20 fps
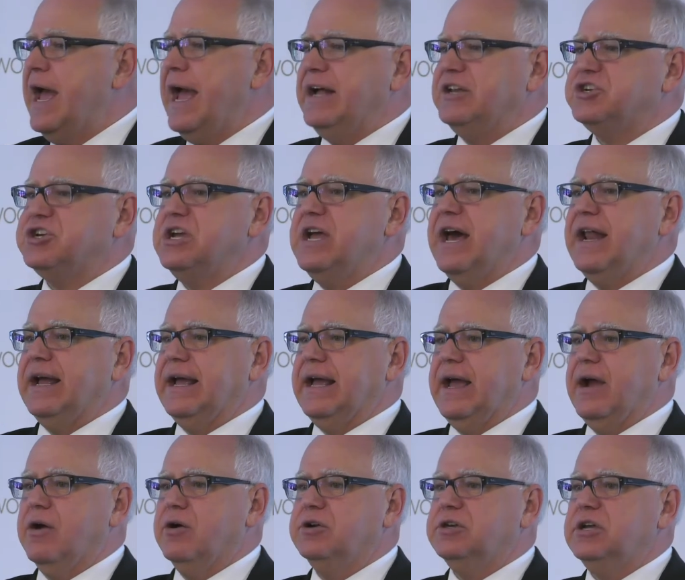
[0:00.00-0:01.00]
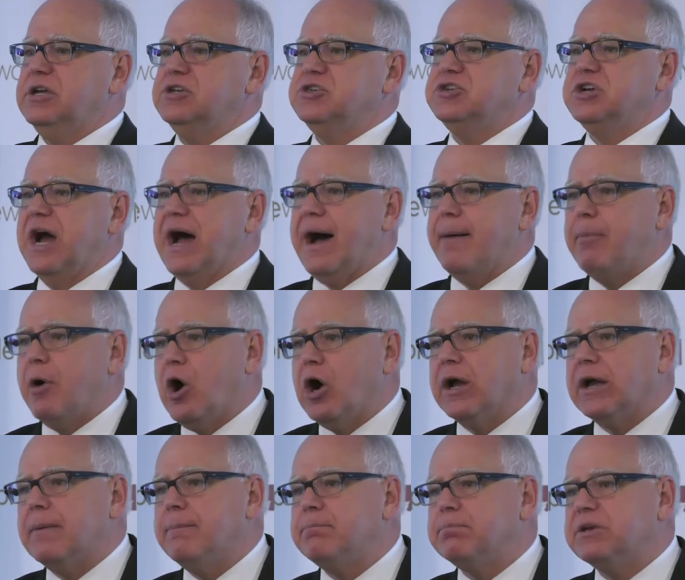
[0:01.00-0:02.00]
and she had a guaranteed job
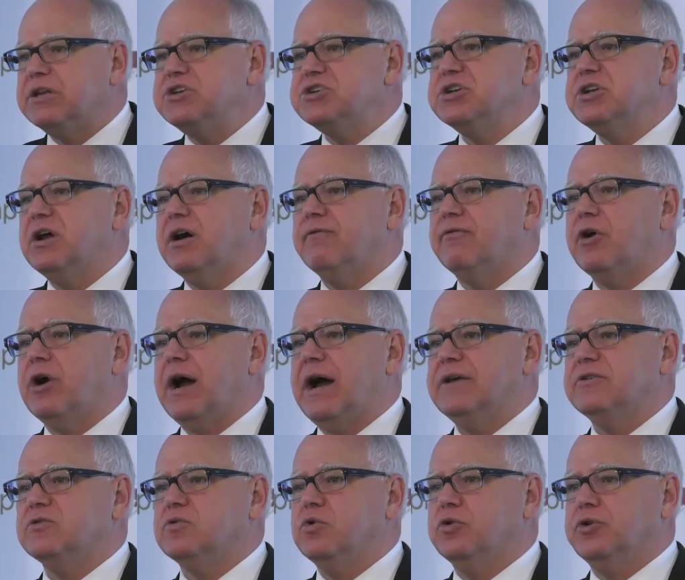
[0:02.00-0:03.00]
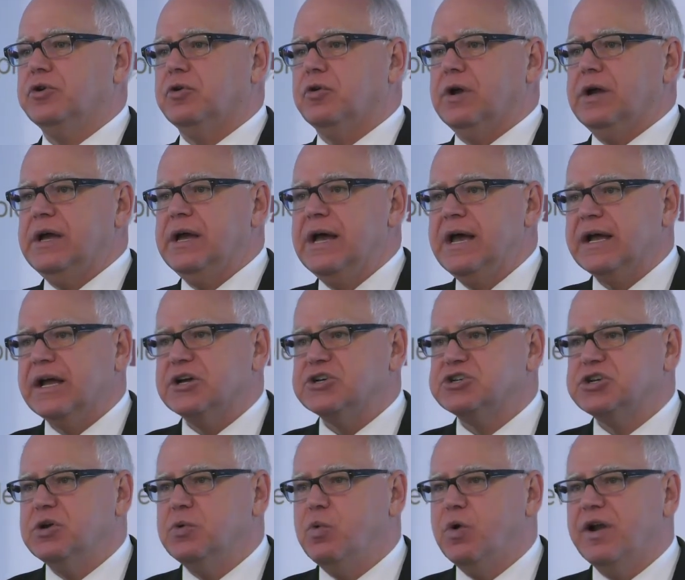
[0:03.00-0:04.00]
on completion of her high school degree because
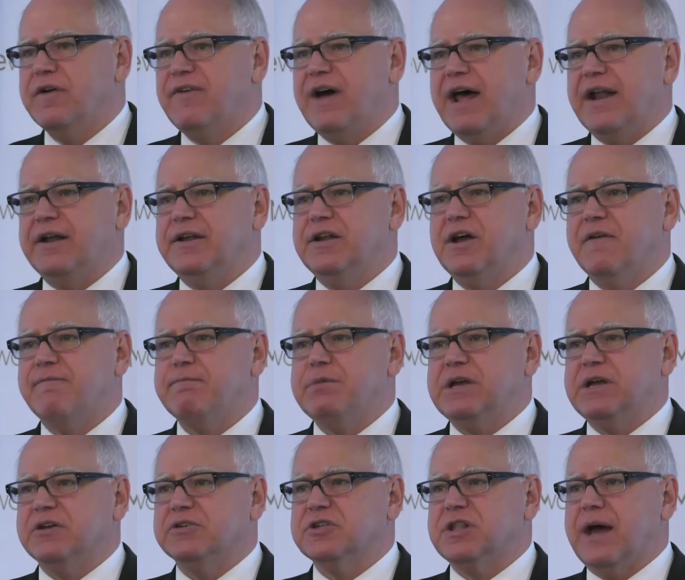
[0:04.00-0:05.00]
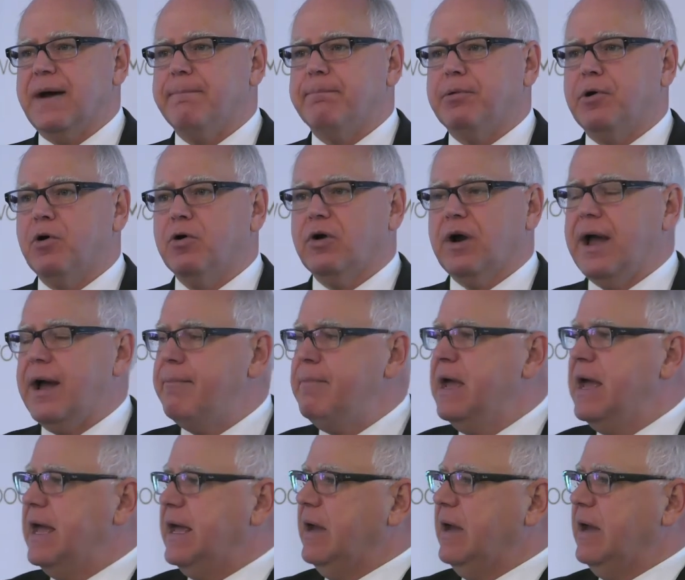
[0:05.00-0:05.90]
she would have had enough because of that program.